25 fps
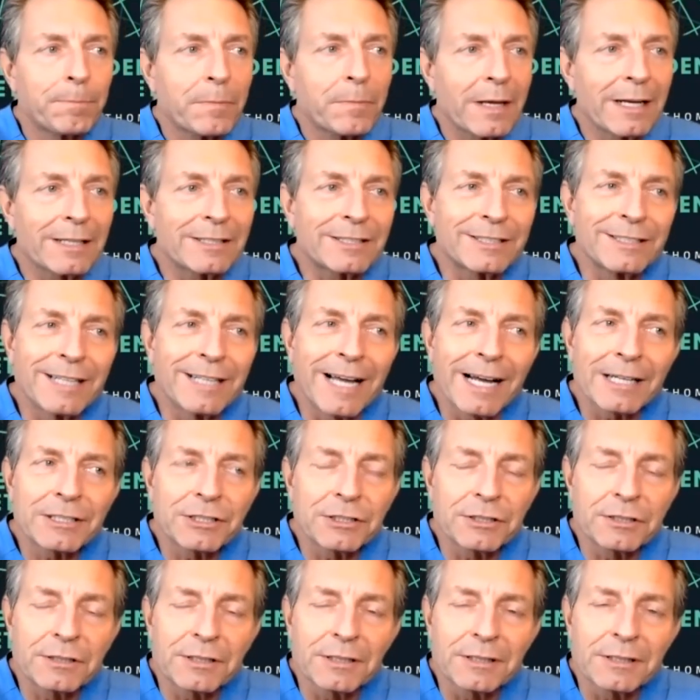it's not
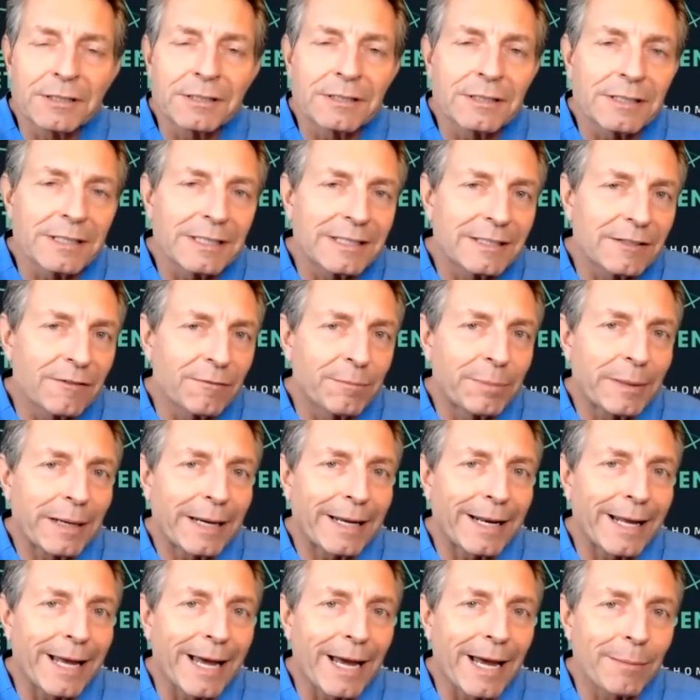just a disease of
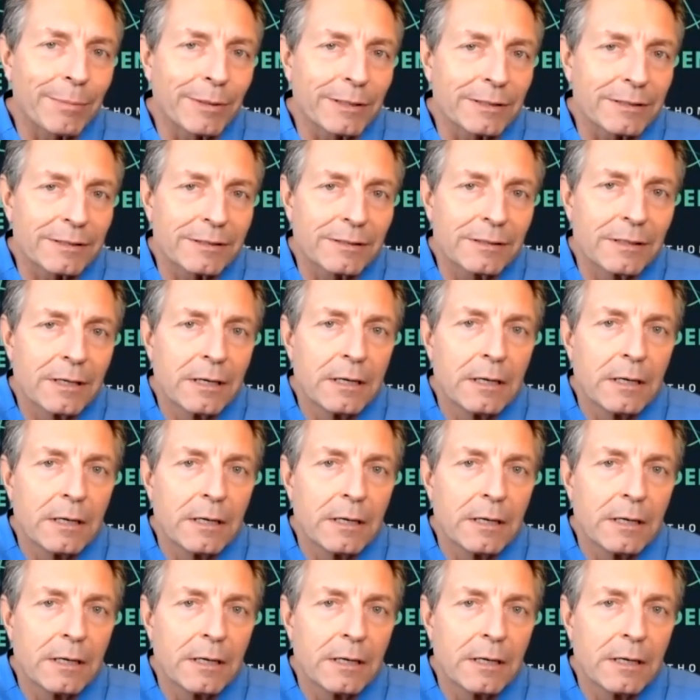bad habits.